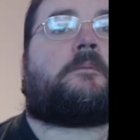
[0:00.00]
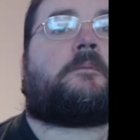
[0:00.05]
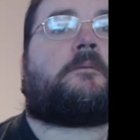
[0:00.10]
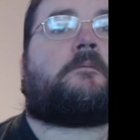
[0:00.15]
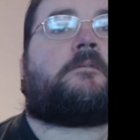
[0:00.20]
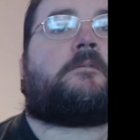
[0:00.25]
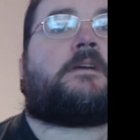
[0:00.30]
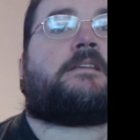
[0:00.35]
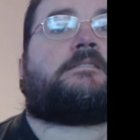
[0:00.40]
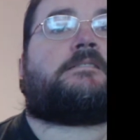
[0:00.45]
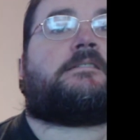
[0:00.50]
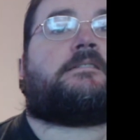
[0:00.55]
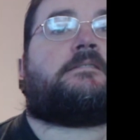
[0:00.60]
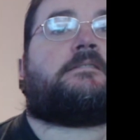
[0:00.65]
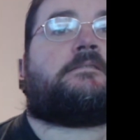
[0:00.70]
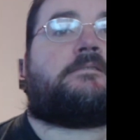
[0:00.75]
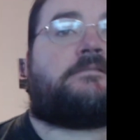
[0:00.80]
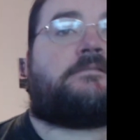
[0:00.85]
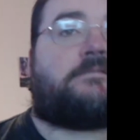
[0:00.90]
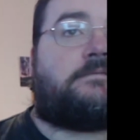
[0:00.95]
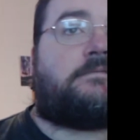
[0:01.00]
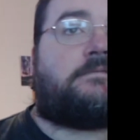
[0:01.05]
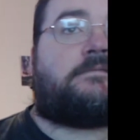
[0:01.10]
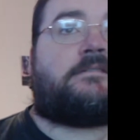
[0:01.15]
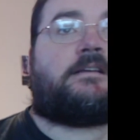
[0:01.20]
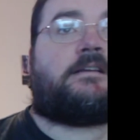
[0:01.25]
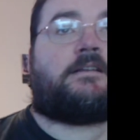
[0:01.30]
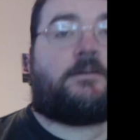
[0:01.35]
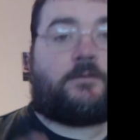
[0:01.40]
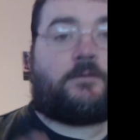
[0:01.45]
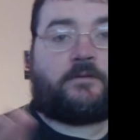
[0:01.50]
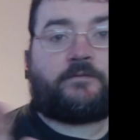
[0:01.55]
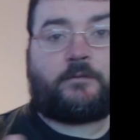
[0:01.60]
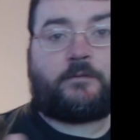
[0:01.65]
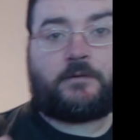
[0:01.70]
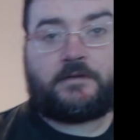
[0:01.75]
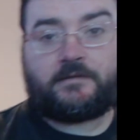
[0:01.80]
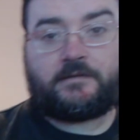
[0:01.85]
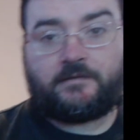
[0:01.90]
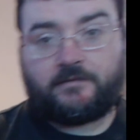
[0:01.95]
Right. Hello
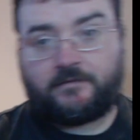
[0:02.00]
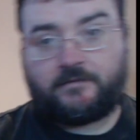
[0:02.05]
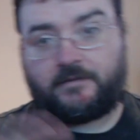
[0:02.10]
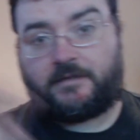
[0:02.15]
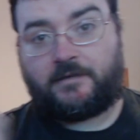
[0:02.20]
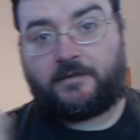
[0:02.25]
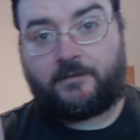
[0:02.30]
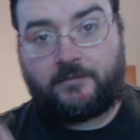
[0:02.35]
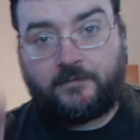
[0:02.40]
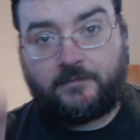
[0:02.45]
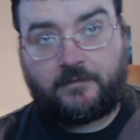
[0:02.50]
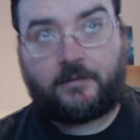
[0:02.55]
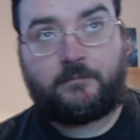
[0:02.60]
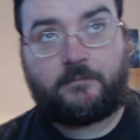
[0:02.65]
everyone. Hello.